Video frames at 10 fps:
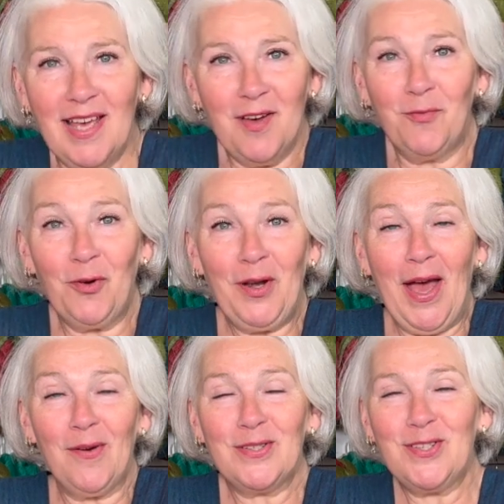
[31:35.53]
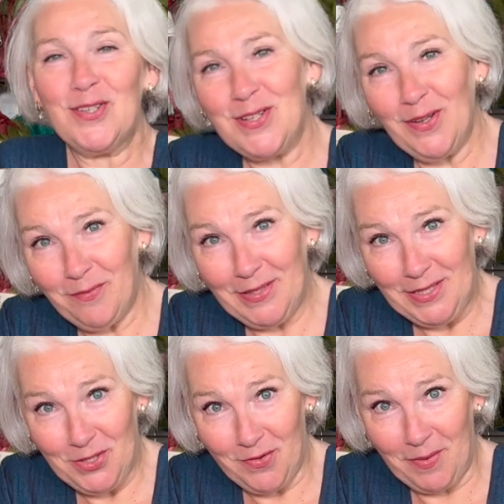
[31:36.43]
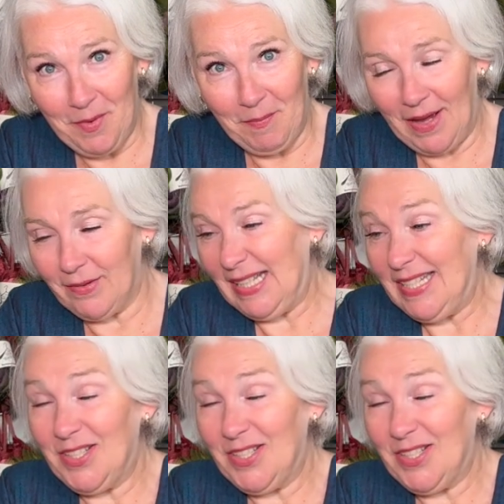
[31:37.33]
For now, it's just lovely to dream about and to